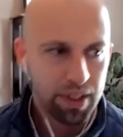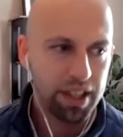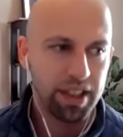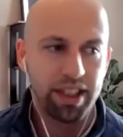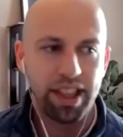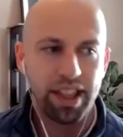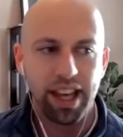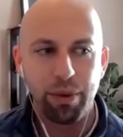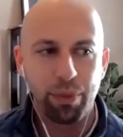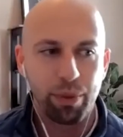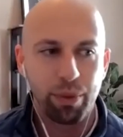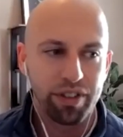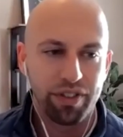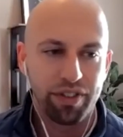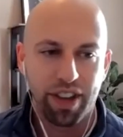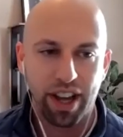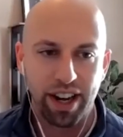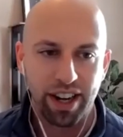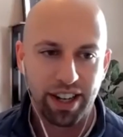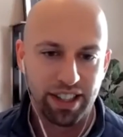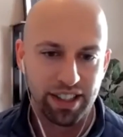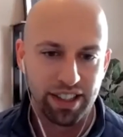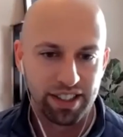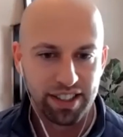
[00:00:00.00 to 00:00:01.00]
then we've
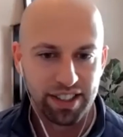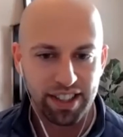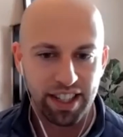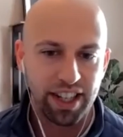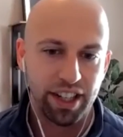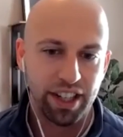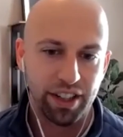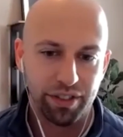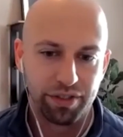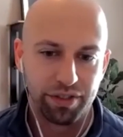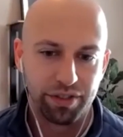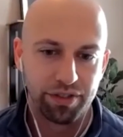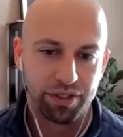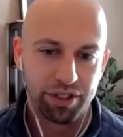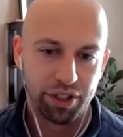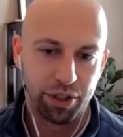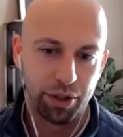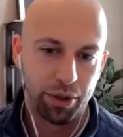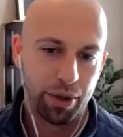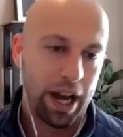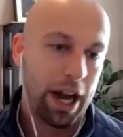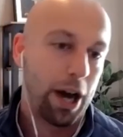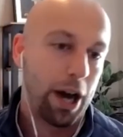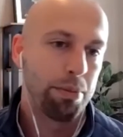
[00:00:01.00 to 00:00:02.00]
got an incentive
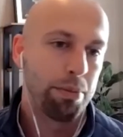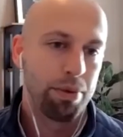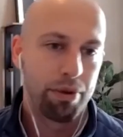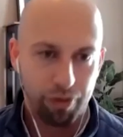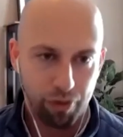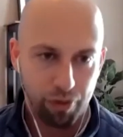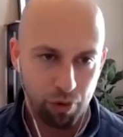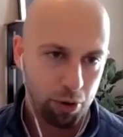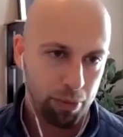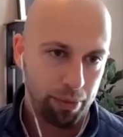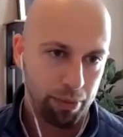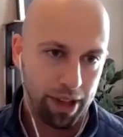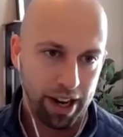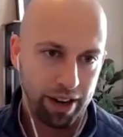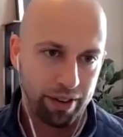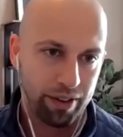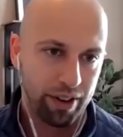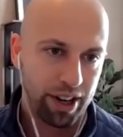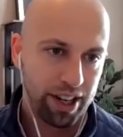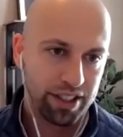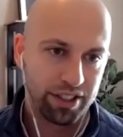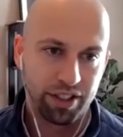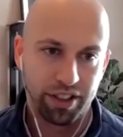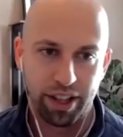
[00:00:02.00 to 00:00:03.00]
to outperform that, right?